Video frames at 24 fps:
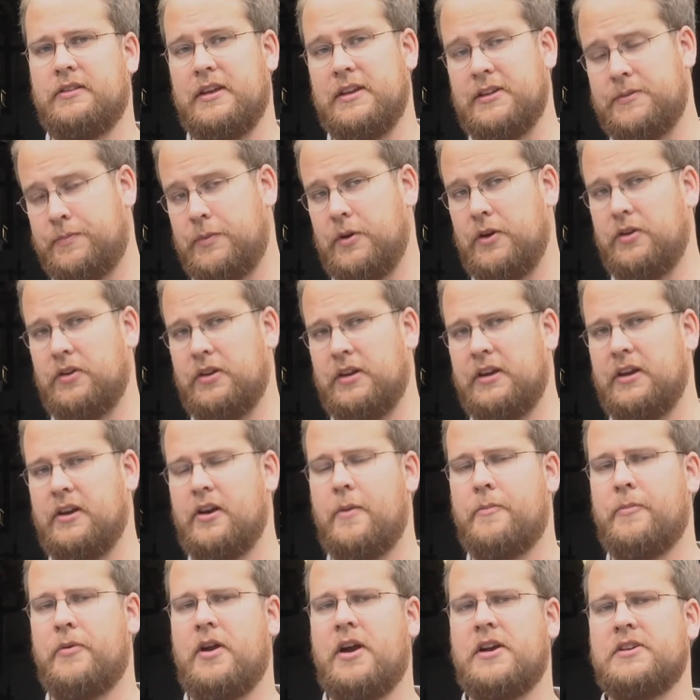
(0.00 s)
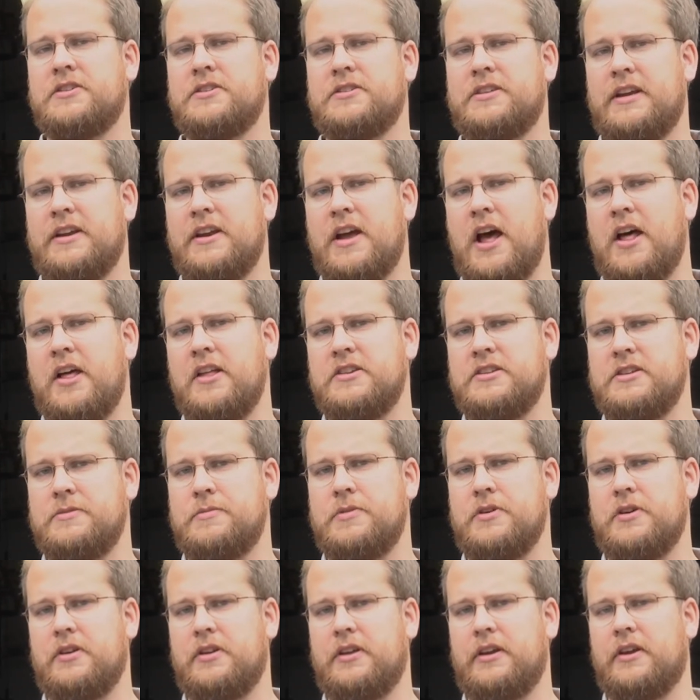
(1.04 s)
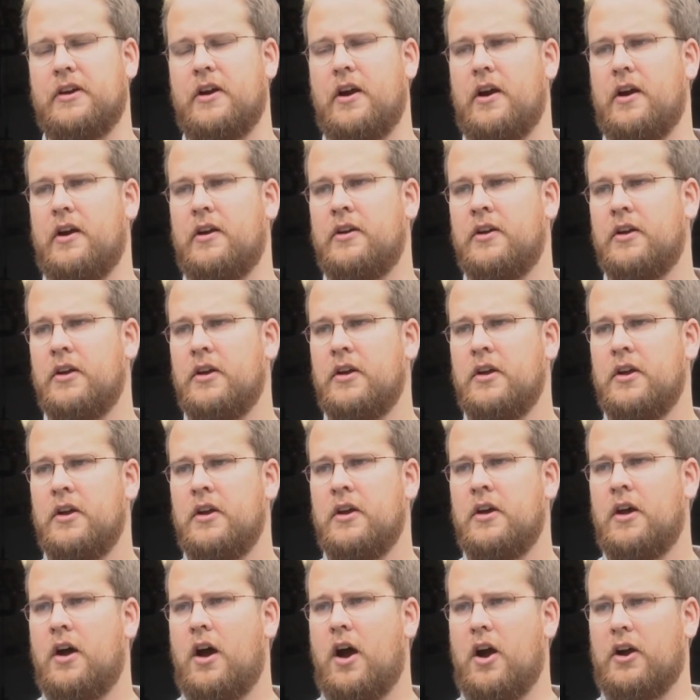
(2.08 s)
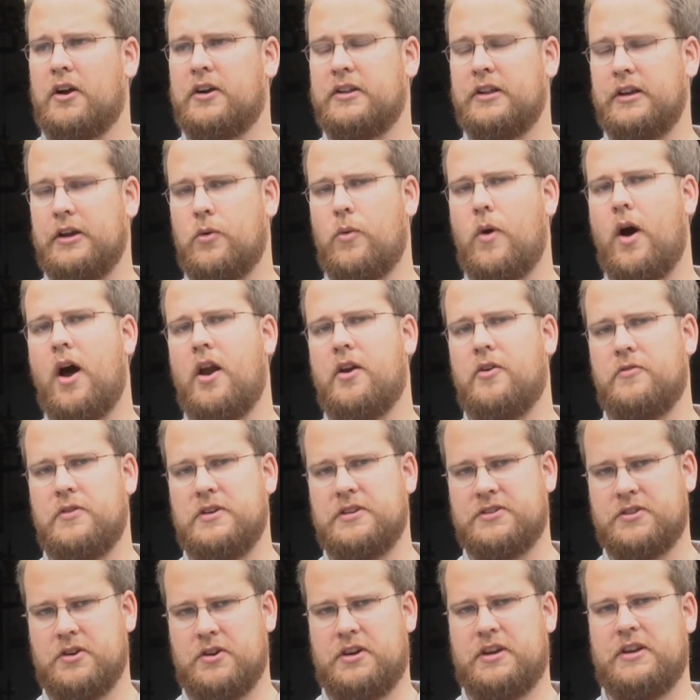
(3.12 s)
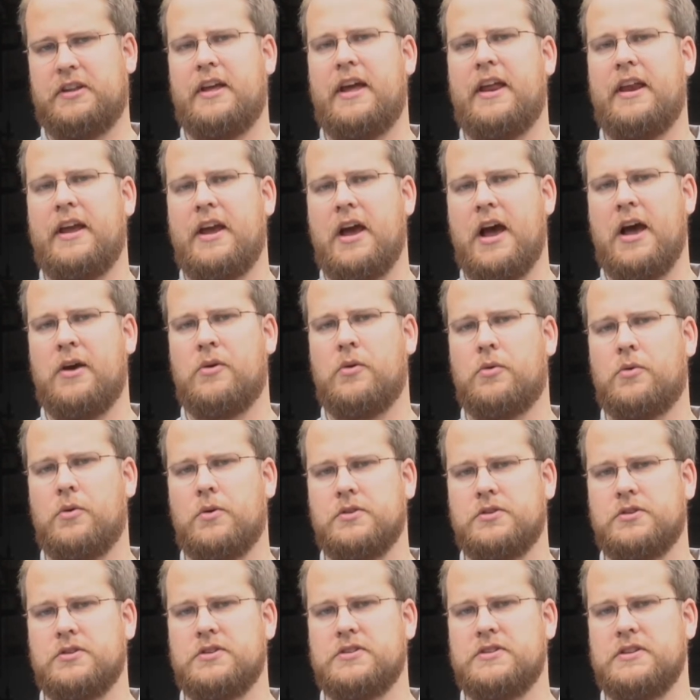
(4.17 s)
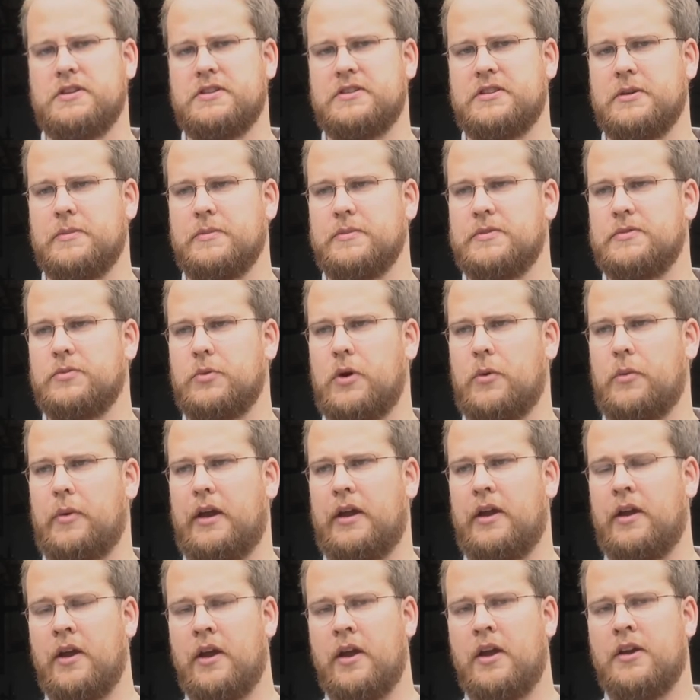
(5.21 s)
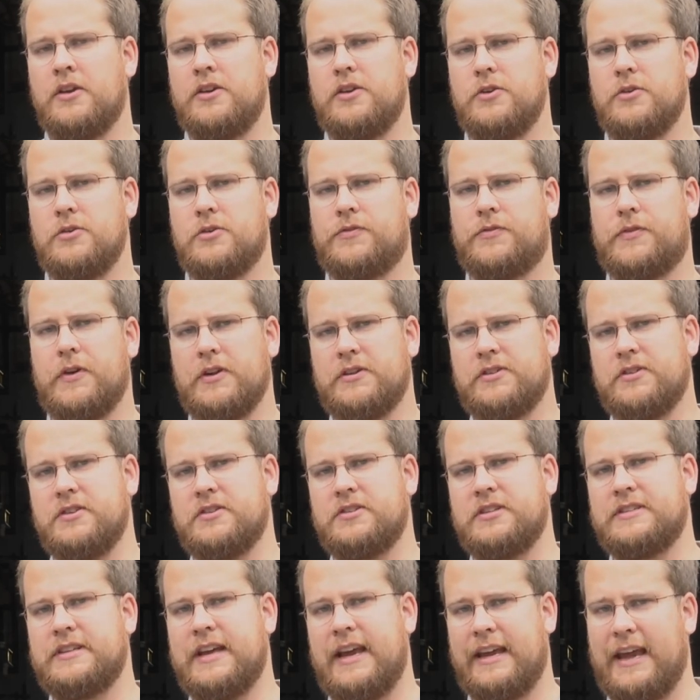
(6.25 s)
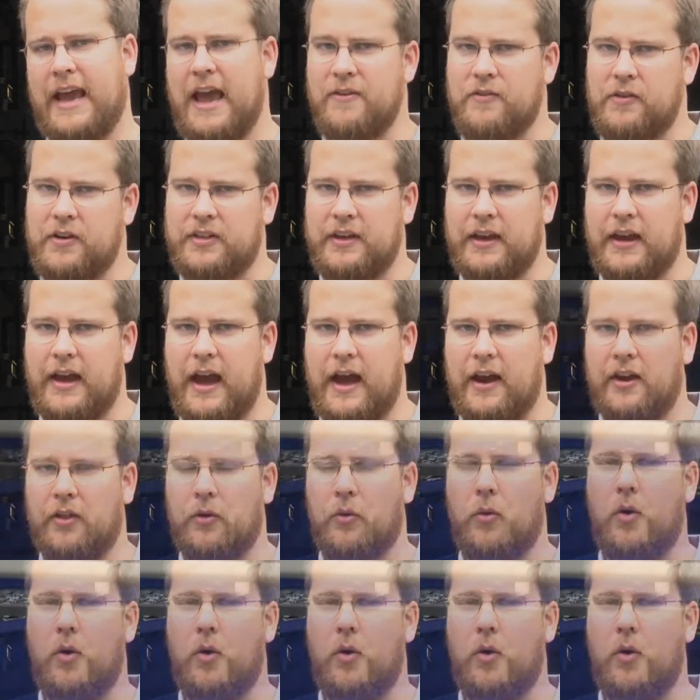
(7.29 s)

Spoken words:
this building, in our production technology building, are clear water recirculating aquaculture systems, where we use filters to take everything out of the